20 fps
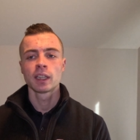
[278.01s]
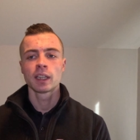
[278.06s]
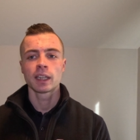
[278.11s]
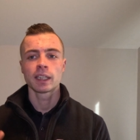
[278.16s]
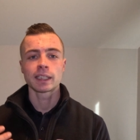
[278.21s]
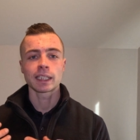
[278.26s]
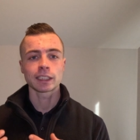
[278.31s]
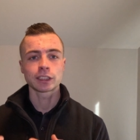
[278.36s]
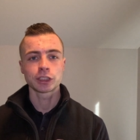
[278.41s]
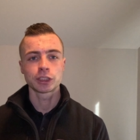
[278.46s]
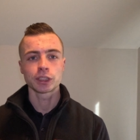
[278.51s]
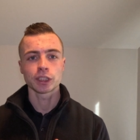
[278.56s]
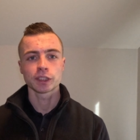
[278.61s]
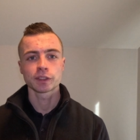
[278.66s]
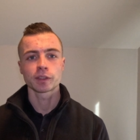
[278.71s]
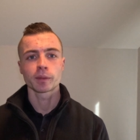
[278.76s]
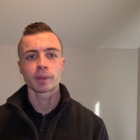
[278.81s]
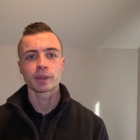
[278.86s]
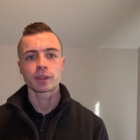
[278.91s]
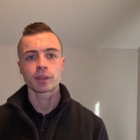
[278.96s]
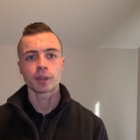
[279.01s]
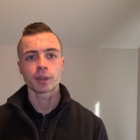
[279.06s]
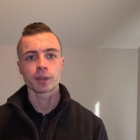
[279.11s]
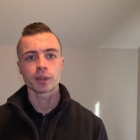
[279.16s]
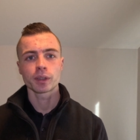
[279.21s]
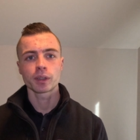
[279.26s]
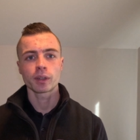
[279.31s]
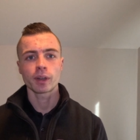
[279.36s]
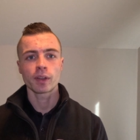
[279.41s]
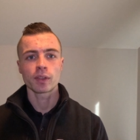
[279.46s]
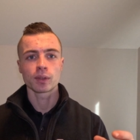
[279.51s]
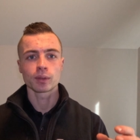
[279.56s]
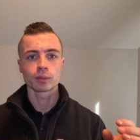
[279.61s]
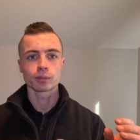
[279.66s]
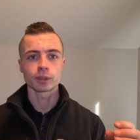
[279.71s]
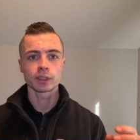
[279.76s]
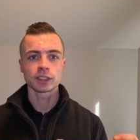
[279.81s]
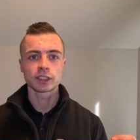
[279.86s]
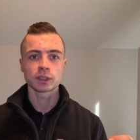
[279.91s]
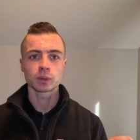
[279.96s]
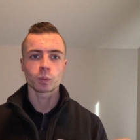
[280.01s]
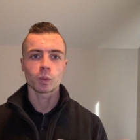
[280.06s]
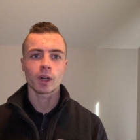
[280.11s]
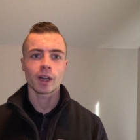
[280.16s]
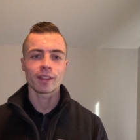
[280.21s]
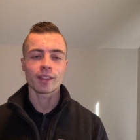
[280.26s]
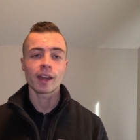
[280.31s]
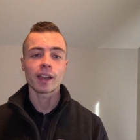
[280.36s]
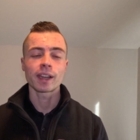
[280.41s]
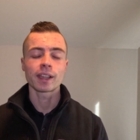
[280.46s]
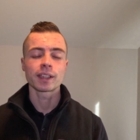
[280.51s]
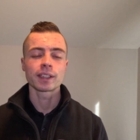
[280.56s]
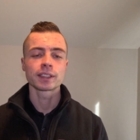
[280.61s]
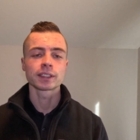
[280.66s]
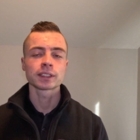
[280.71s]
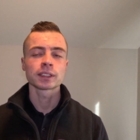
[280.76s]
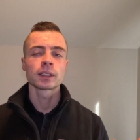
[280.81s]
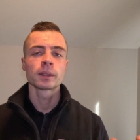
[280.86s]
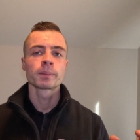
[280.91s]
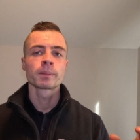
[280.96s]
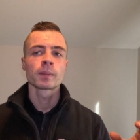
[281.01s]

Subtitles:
And that's just for material, and the reason why that is